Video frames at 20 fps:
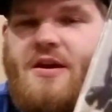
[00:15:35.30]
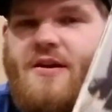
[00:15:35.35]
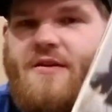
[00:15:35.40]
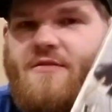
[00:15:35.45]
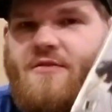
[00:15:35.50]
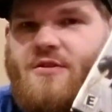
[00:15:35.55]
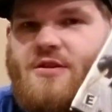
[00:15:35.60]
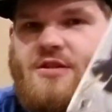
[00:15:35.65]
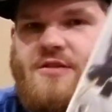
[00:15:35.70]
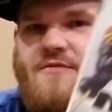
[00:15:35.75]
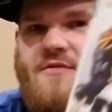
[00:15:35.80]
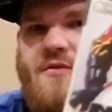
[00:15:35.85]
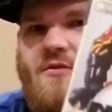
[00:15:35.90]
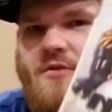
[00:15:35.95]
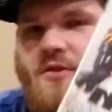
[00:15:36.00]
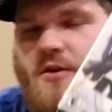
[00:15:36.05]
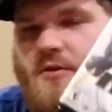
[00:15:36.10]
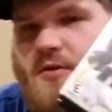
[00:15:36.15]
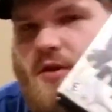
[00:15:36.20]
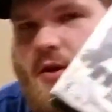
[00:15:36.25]
those of you who
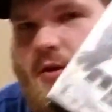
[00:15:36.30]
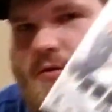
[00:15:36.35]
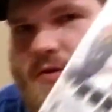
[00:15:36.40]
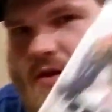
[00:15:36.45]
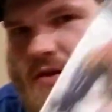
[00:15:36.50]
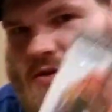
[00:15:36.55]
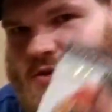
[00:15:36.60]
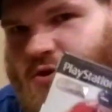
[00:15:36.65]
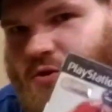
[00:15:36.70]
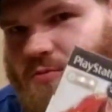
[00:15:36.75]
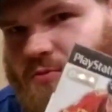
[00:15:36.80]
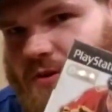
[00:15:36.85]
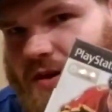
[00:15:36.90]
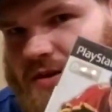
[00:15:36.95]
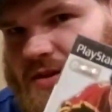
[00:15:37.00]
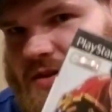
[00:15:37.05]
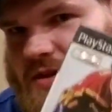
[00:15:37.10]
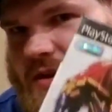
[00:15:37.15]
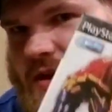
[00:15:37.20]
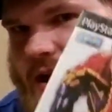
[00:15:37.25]
don't know, the initial
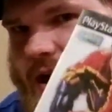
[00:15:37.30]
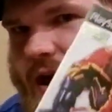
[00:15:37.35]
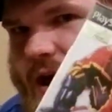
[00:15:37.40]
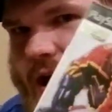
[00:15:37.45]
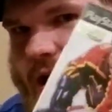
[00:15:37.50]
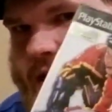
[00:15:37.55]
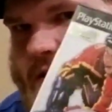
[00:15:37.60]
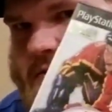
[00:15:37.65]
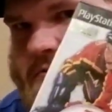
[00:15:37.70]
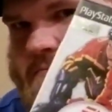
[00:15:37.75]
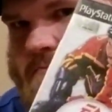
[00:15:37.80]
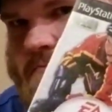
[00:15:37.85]
pressing had